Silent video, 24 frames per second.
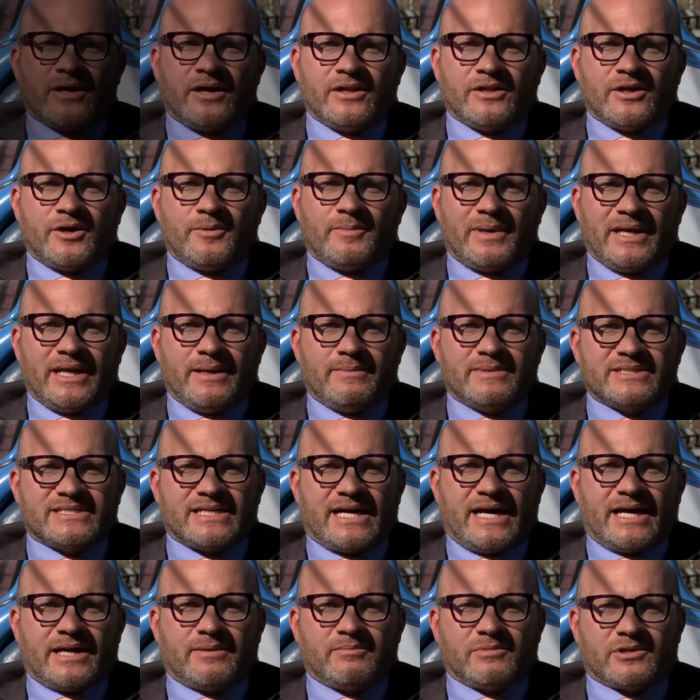Hello, my name is
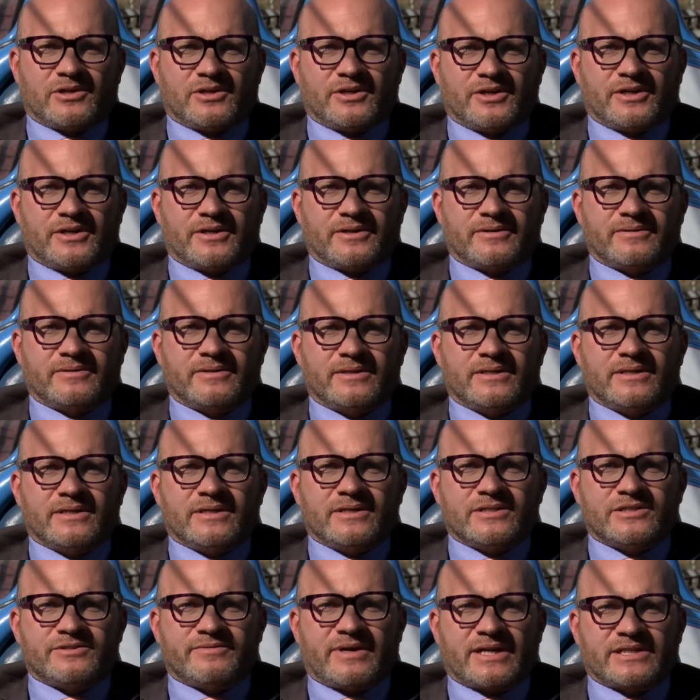Adam Lerner,
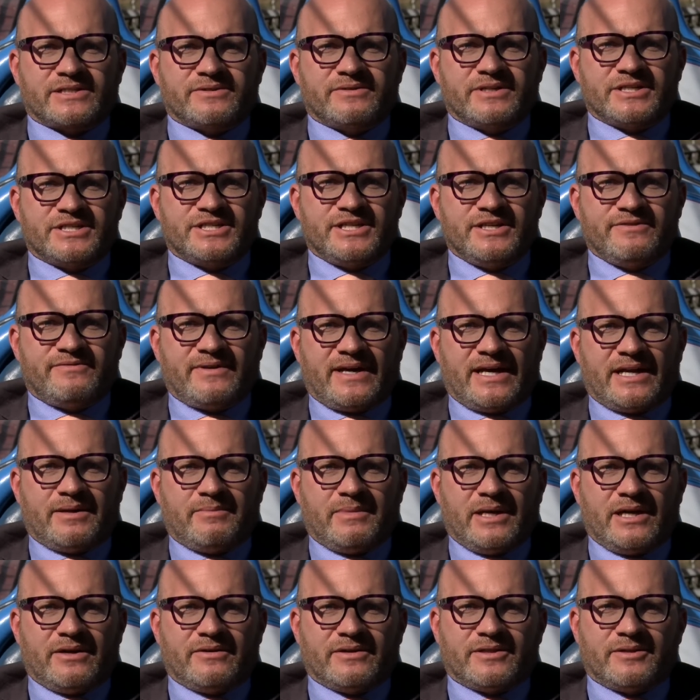Director and Chief
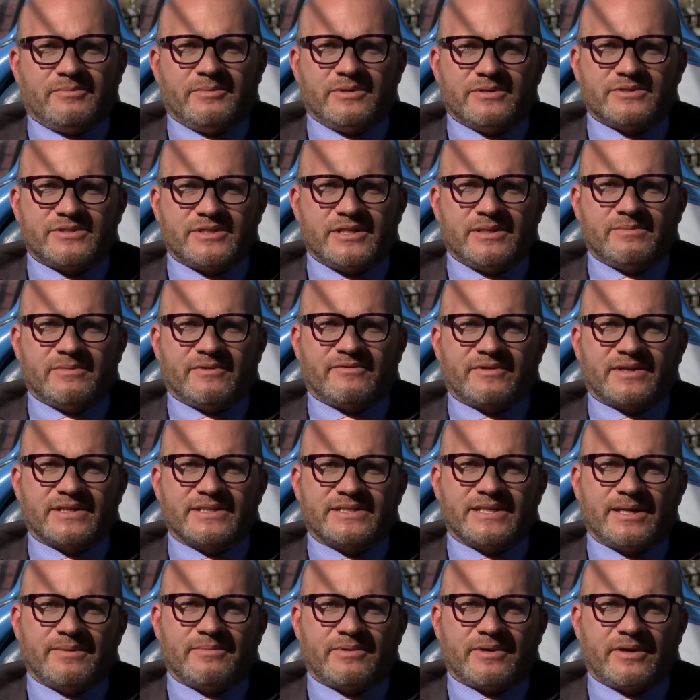Animator at the Museum of
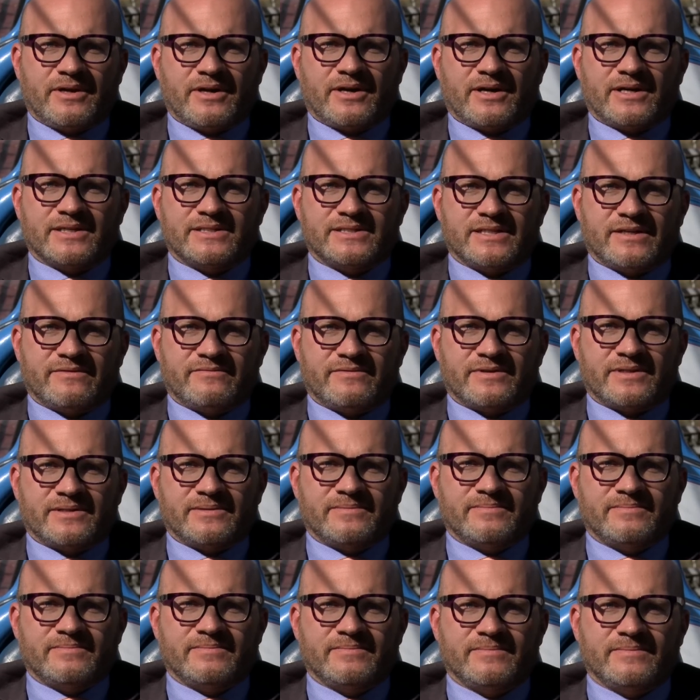Contemporary Art
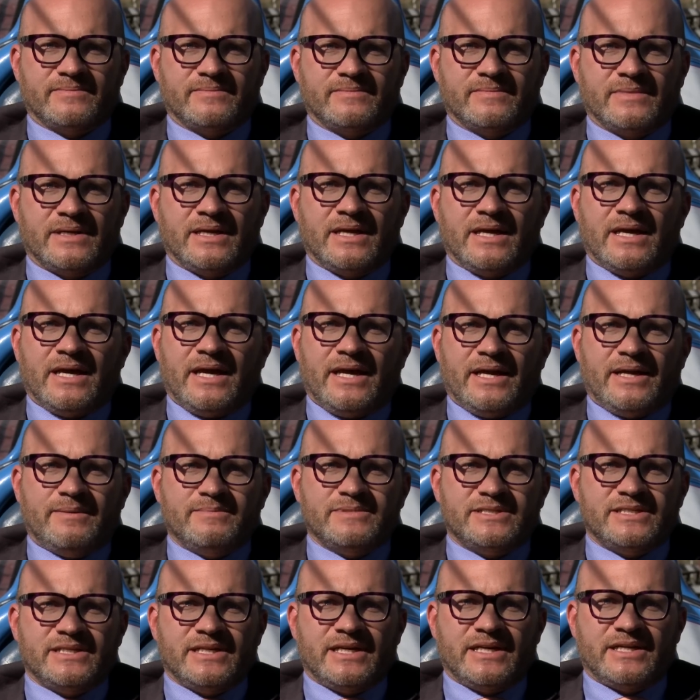Denver. At
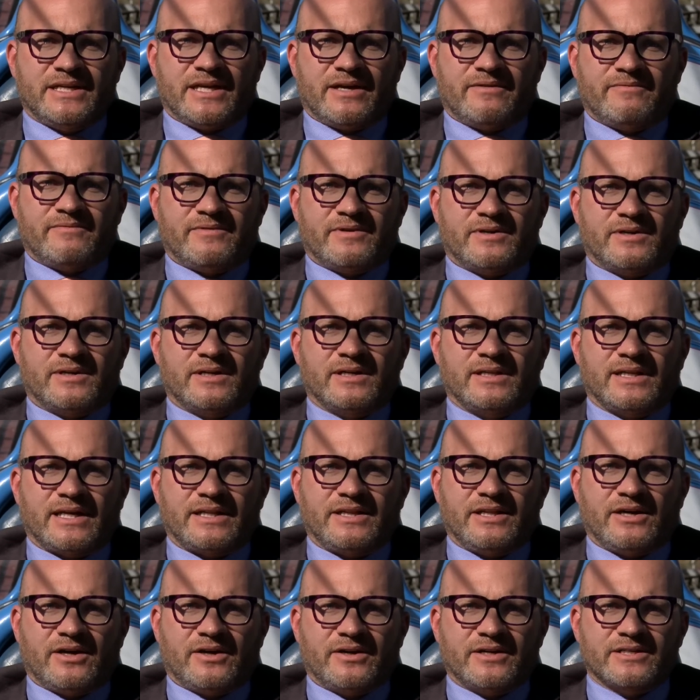MCA Denver,
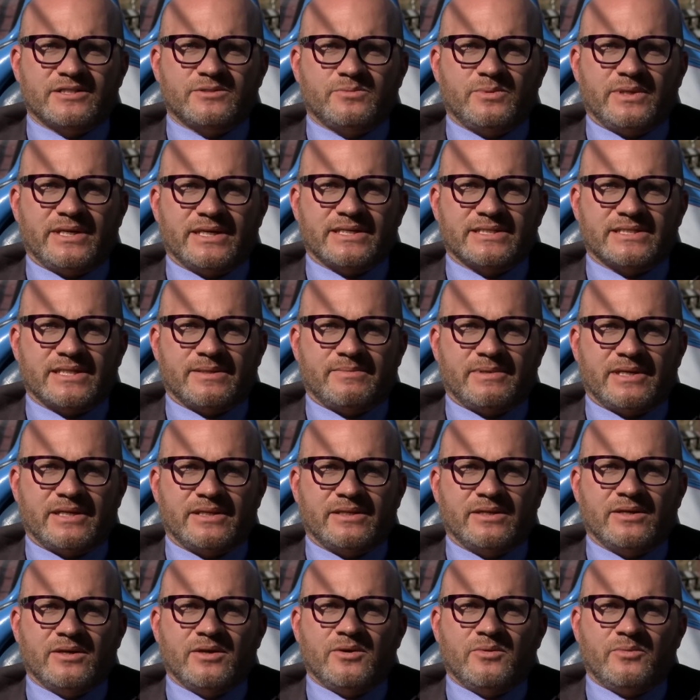like the artists we
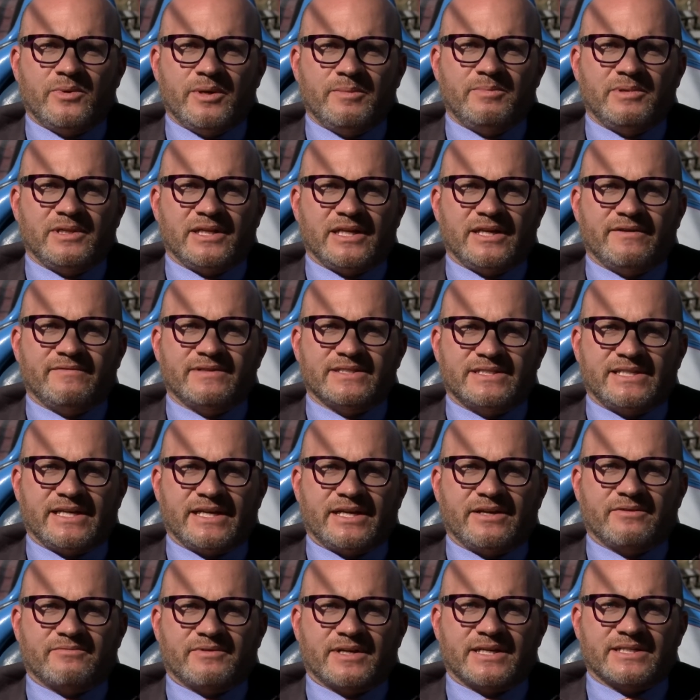exhibit, we believe in
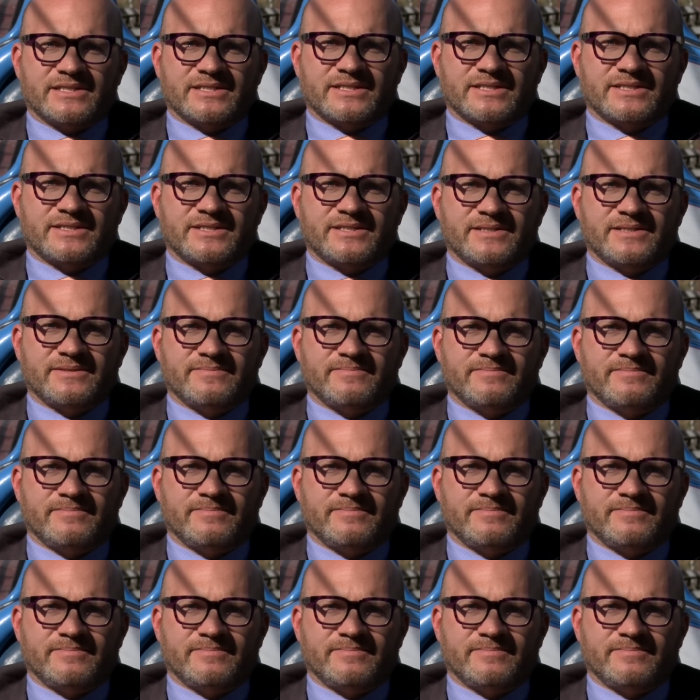taking risks.